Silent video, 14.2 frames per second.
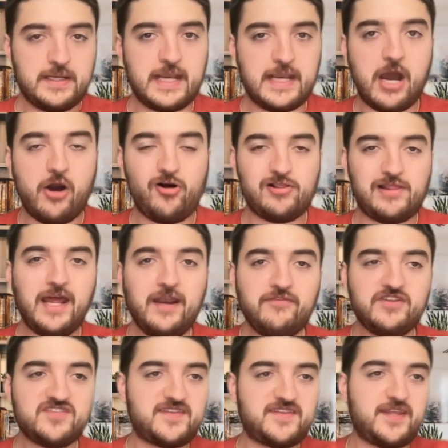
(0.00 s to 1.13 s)
Now, a lot of
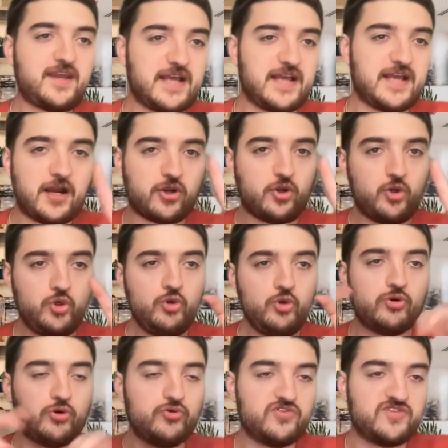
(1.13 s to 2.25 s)
these TikTok
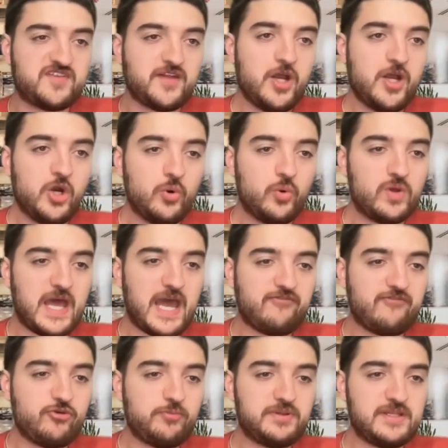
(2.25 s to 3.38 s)
gurus will
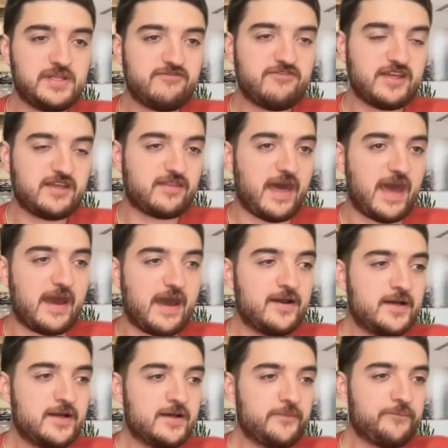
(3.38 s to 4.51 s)
have you believing
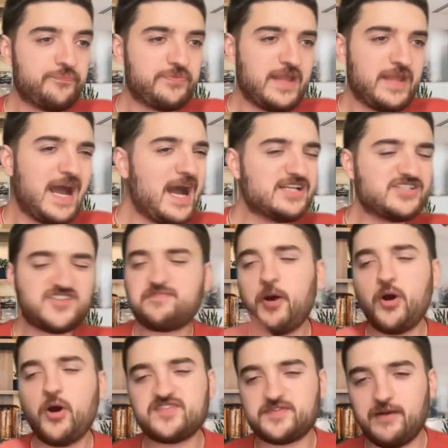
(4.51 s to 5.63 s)
that, ah, just
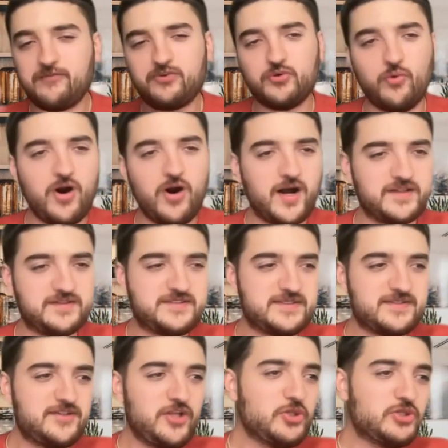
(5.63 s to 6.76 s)
post whenever you want.
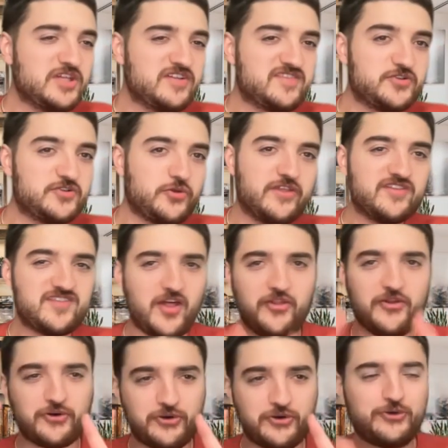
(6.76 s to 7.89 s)
Don't listen to these
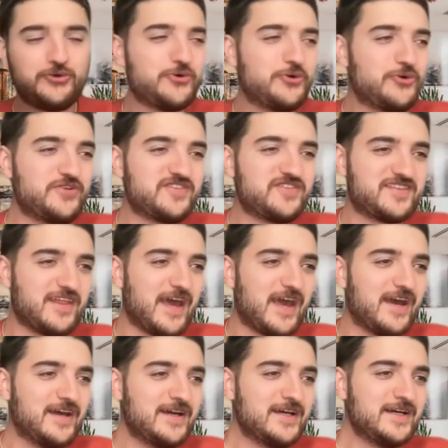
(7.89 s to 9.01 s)
other gurus
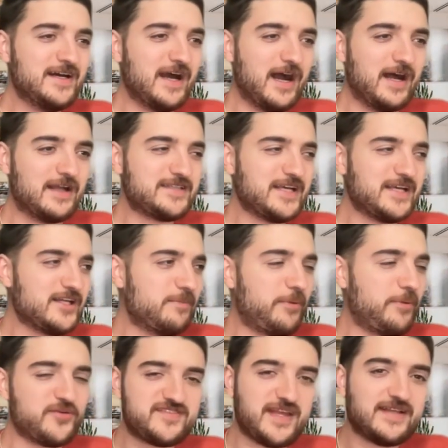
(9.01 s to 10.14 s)
that uh, tell you to
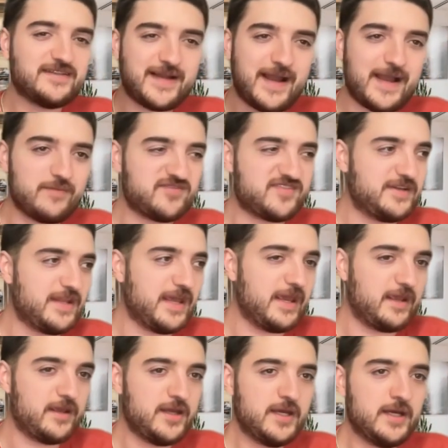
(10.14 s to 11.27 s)
post 10 times a
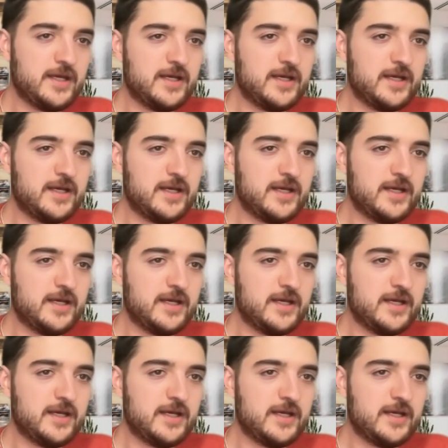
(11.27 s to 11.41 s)
day.